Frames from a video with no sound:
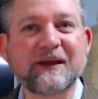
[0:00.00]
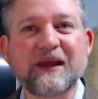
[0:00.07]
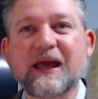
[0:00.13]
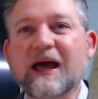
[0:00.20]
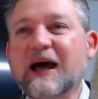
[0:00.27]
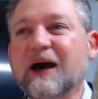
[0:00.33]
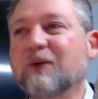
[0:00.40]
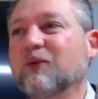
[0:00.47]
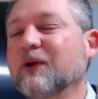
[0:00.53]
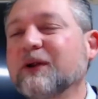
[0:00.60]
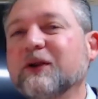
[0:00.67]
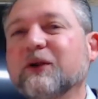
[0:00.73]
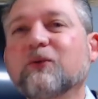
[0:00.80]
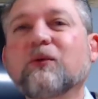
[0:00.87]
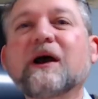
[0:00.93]
I
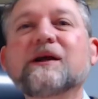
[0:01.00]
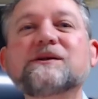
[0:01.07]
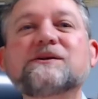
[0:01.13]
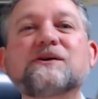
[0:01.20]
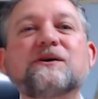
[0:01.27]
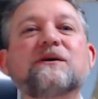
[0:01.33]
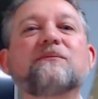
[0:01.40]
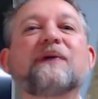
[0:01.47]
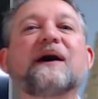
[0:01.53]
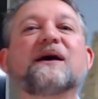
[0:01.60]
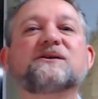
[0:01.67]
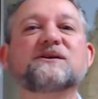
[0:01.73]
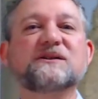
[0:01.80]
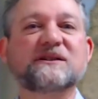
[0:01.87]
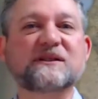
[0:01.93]
wanted to write to you about
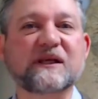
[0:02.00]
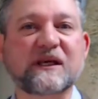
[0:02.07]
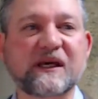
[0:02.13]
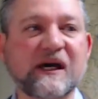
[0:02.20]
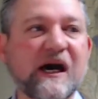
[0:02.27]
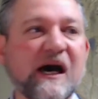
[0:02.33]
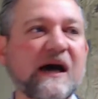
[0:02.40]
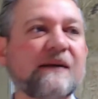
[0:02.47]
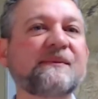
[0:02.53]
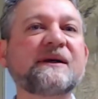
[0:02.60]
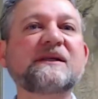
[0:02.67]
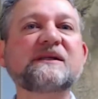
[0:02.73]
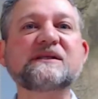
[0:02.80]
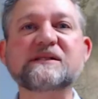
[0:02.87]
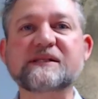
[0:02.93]
just the
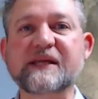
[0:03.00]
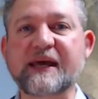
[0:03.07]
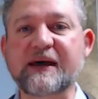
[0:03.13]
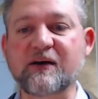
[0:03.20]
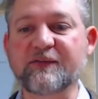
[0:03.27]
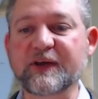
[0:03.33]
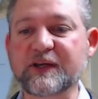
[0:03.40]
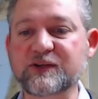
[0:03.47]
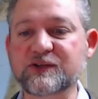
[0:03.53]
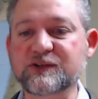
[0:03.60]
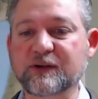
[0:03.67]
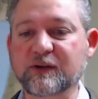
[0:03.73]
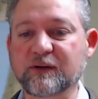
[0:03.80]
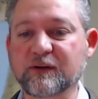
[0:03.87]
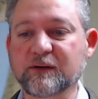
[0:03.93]
common
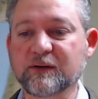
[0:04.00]
salvation.